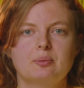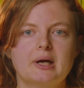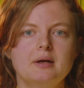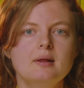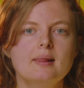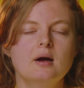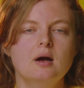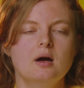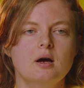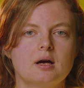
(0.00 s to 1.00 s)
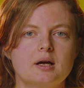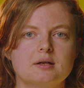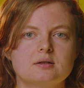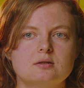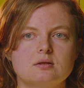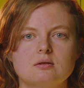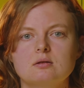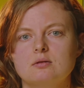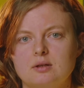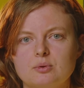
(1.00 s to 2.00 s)
way. And
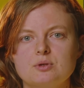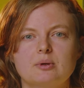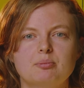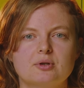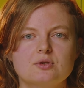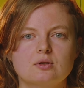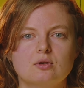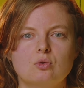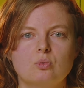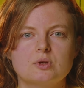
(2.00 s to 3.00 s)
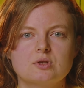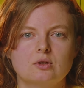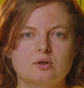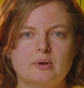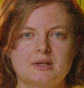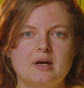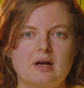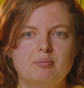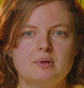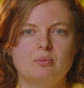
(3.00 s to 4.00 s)
there was one person who was not quite
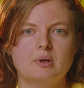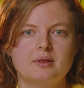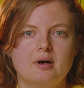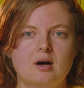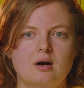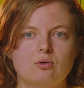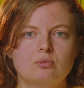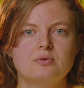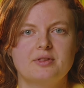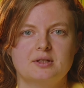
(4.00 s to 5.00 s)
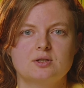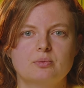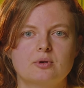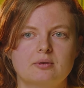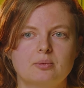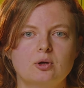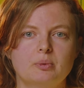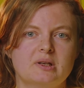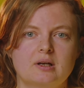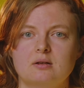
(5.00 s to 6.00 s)
happy with how things were
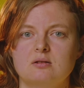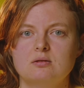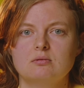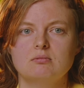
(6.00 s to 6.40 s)
evolving, and